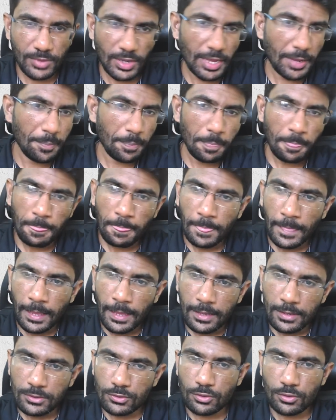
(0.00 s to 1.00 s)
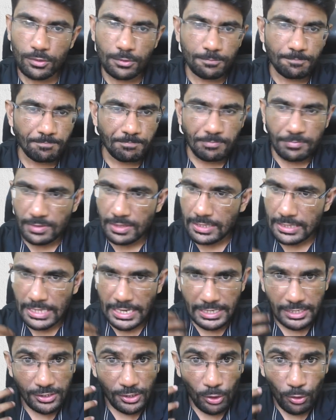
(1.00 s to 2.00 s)
Okay, so
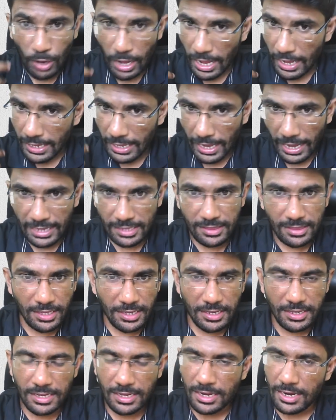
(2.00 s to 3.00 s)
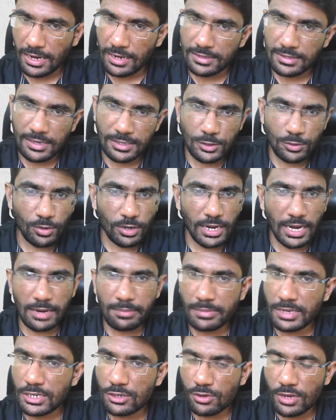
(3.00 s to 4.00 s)
that is how I think, and that is what
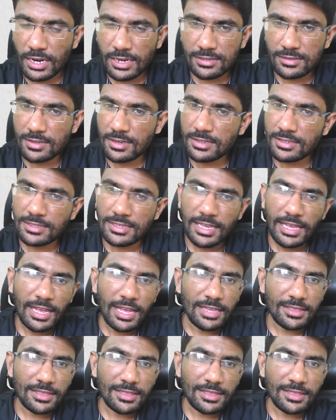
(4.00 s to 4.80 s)
helped me to get results.